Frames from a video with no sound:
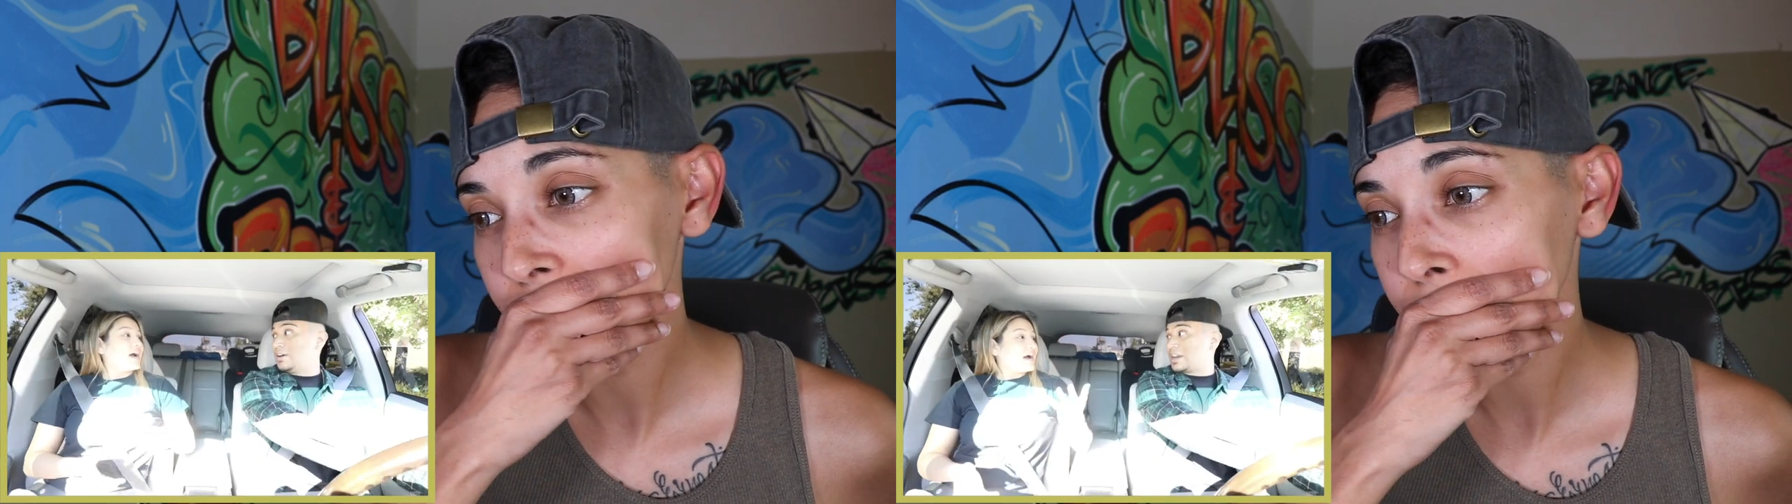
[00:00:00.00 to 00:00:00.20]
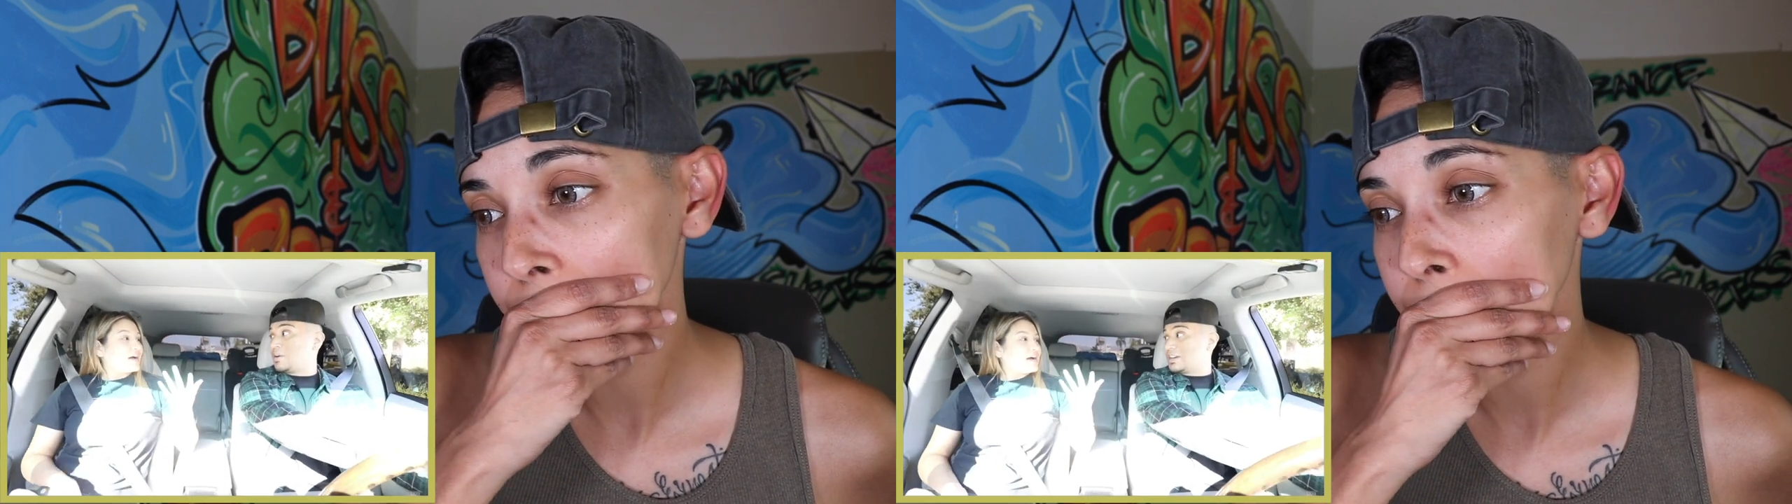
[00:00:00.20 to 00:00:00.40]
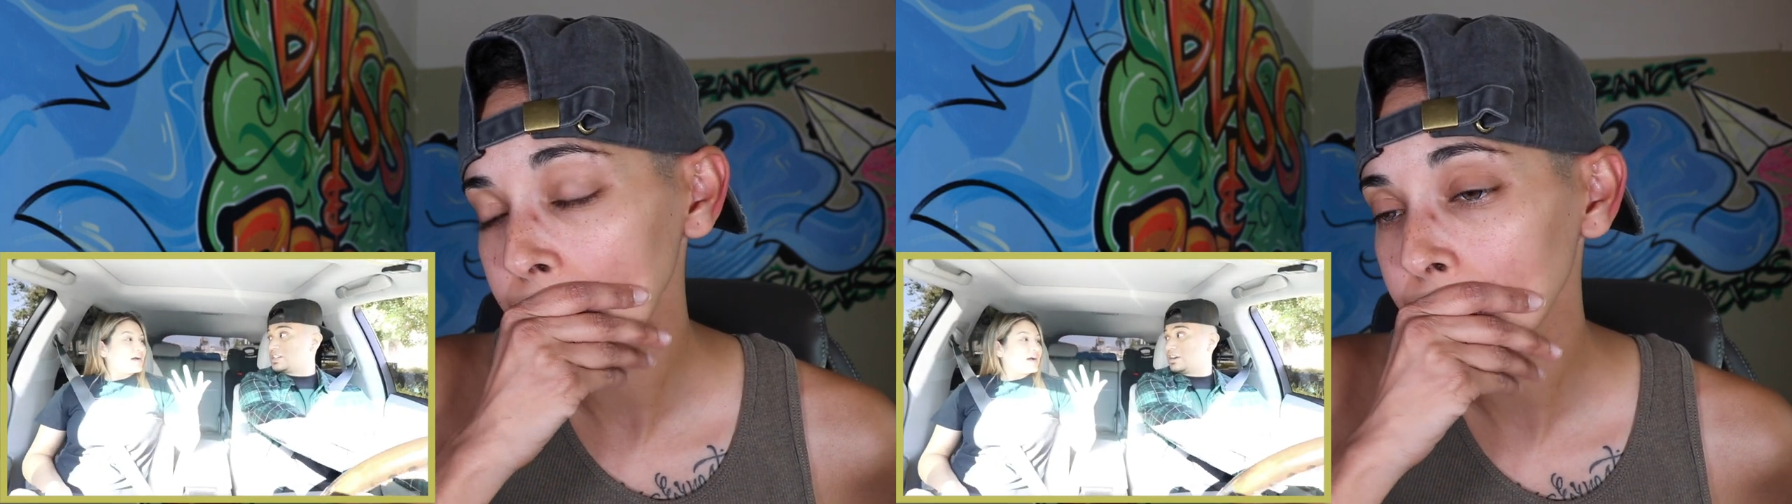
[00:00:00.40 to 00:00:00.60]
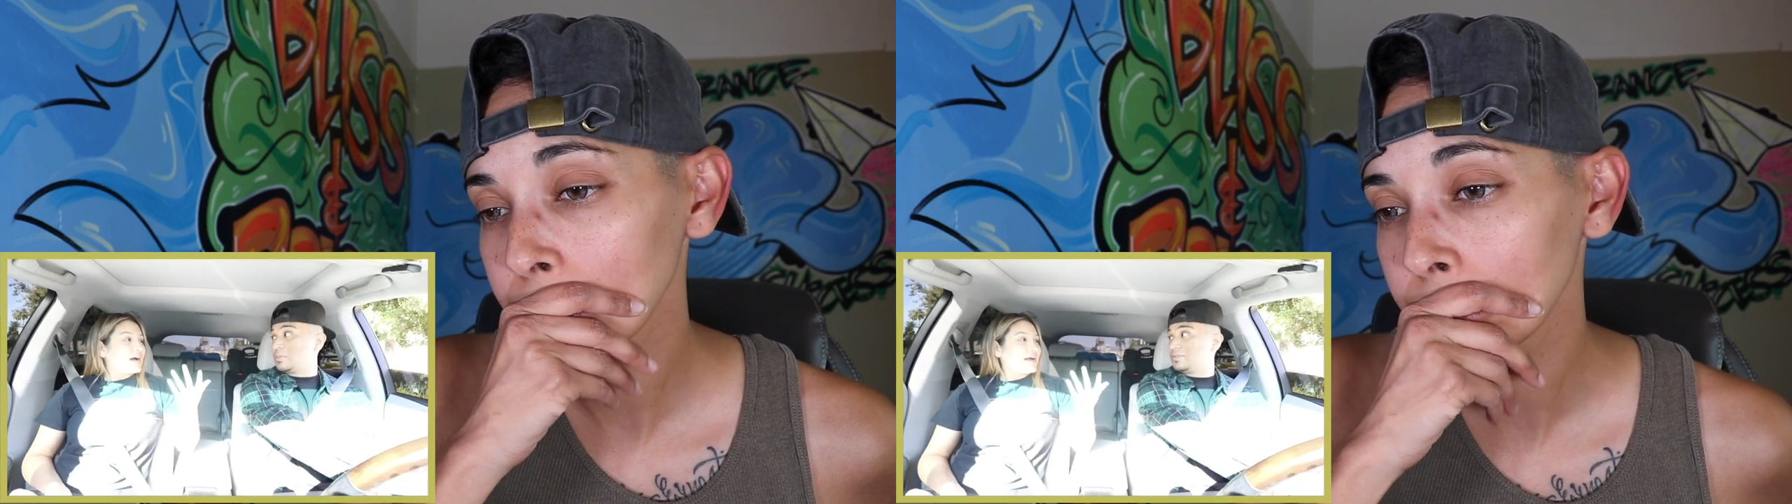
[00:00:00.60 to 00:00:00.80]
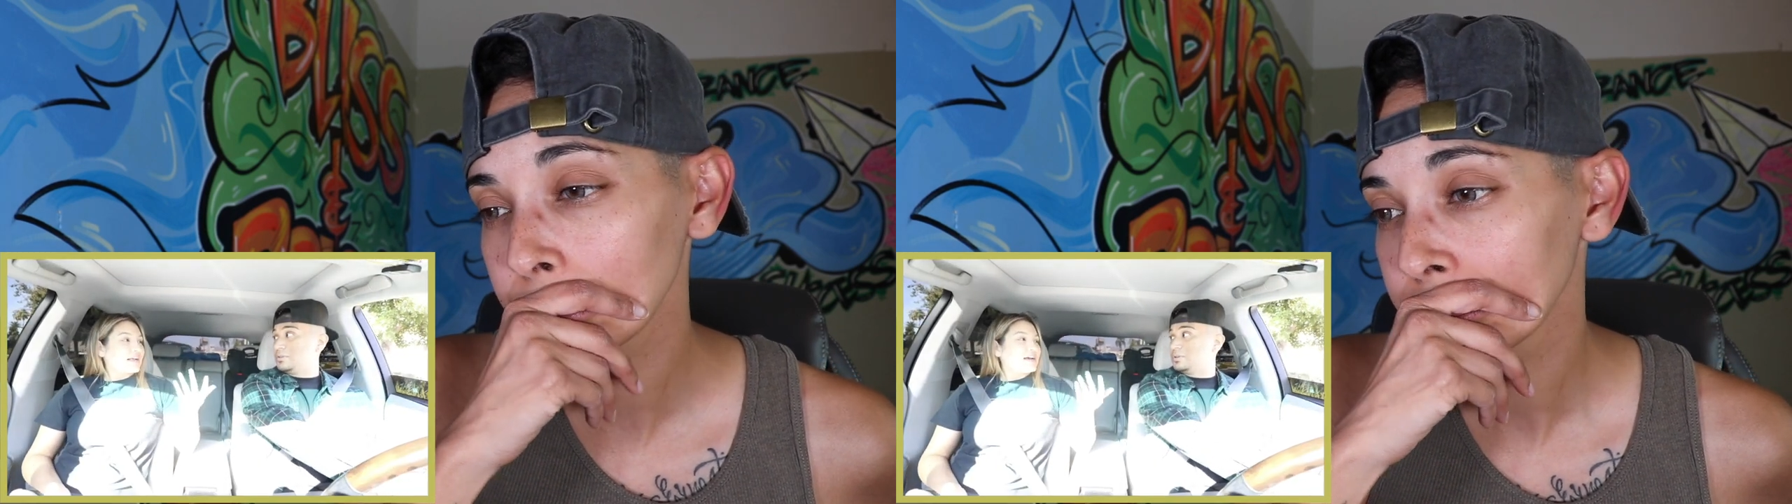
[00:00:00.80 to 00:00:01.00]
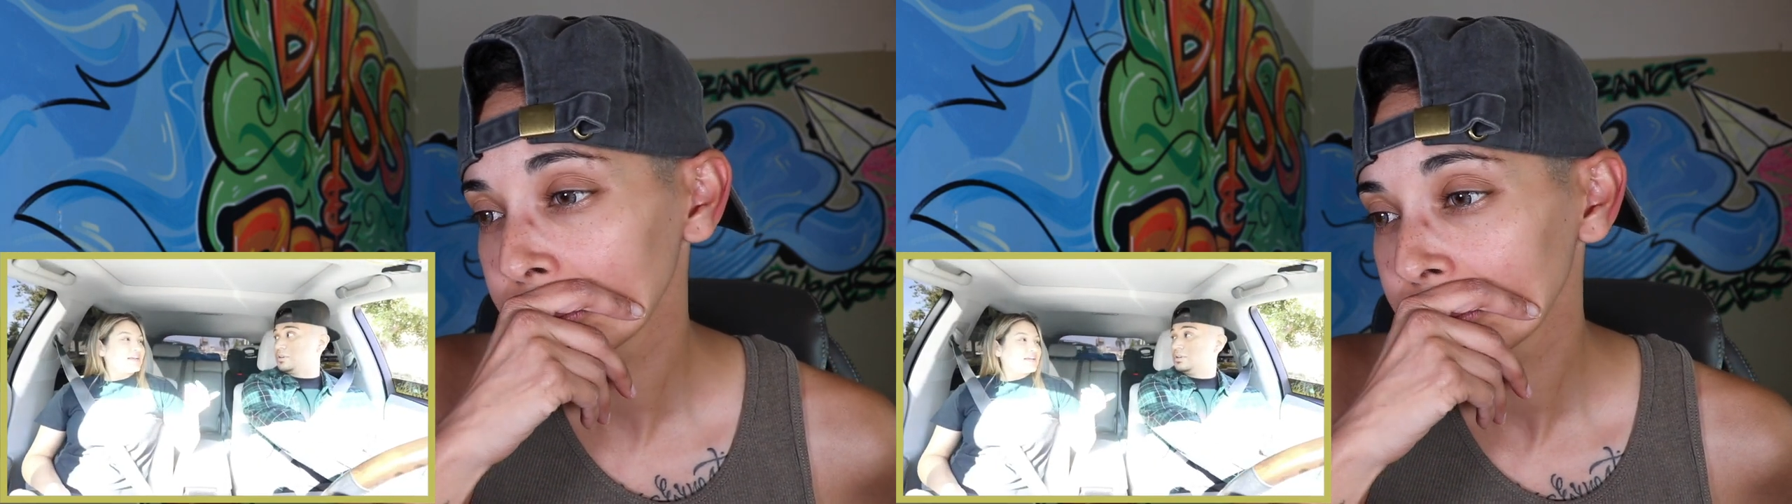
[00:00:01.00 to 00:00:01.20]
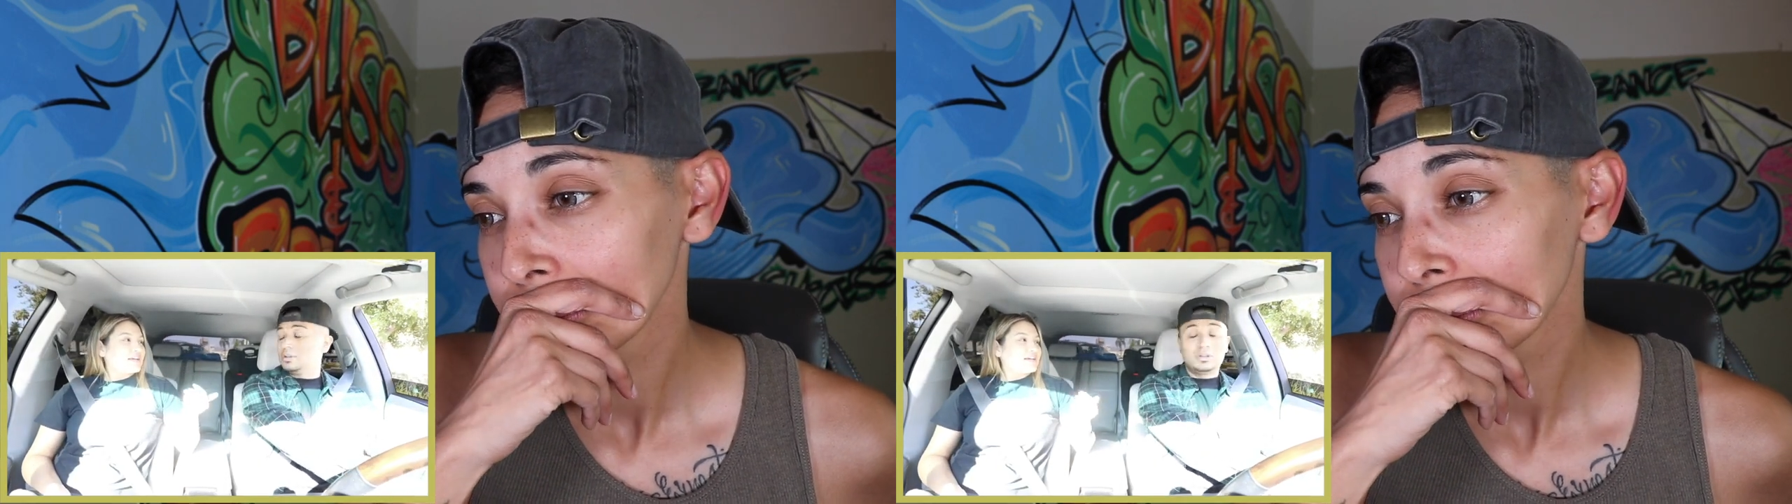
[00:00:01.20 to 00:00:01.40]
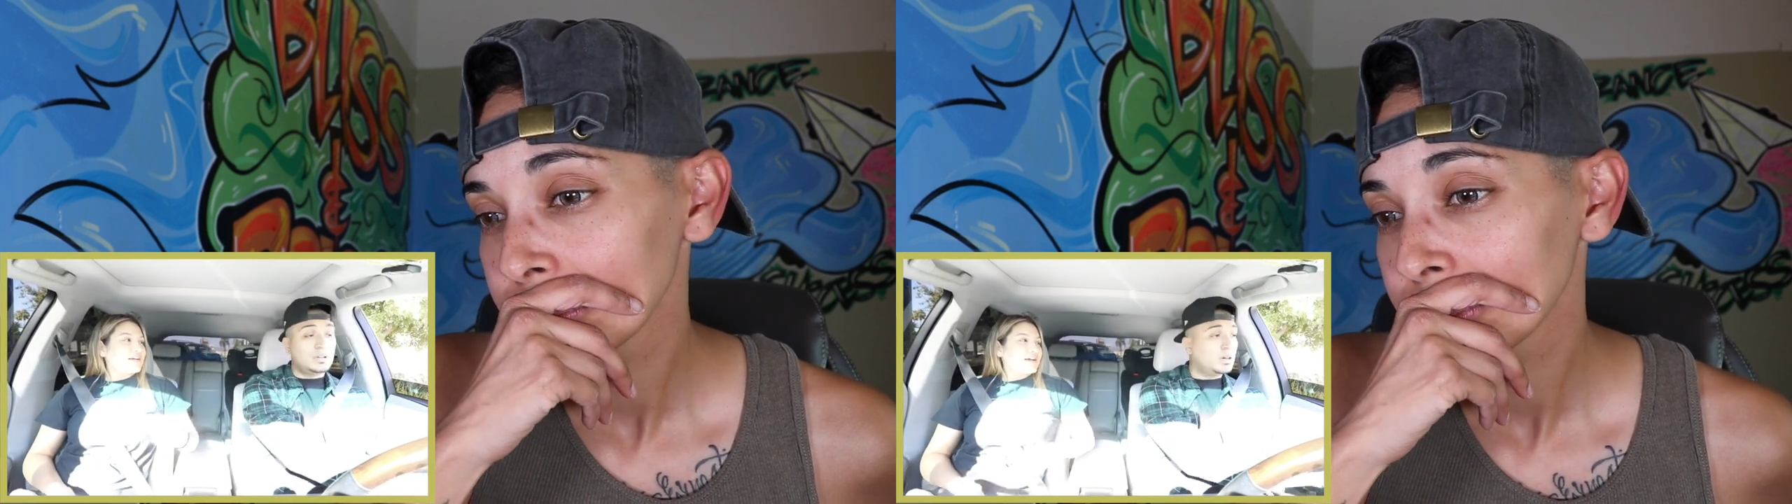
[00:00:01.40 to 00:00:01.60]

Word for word: now that I'm not sharing my food. I got it.